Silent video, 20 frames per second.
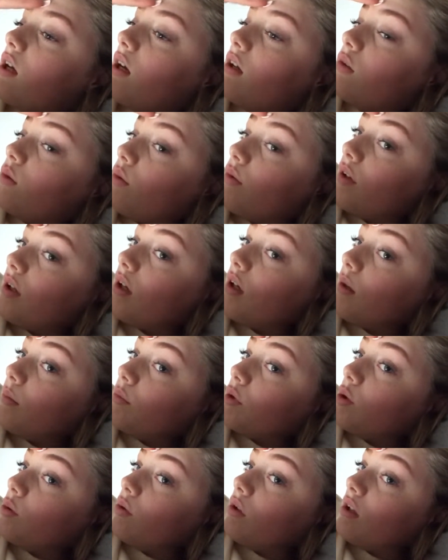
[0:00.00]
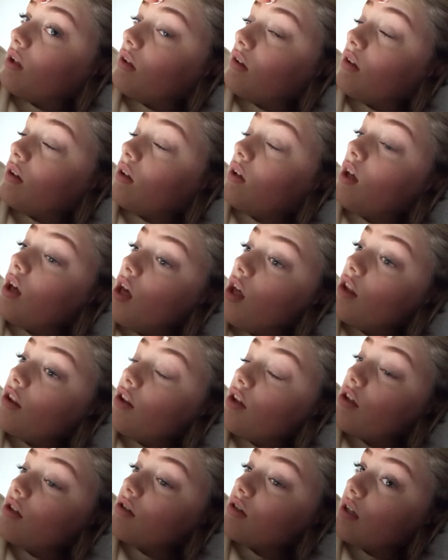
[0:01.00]
I don't think I'm doing anything.
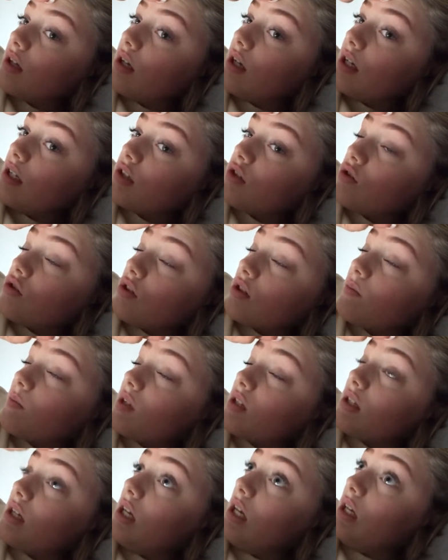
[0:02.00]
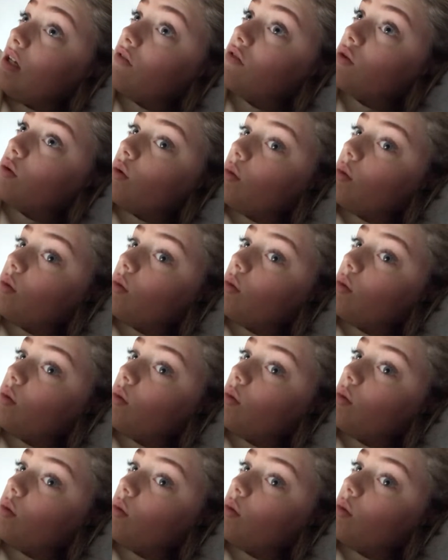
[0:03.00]
Thursday, it's Christmas Eve. So we'll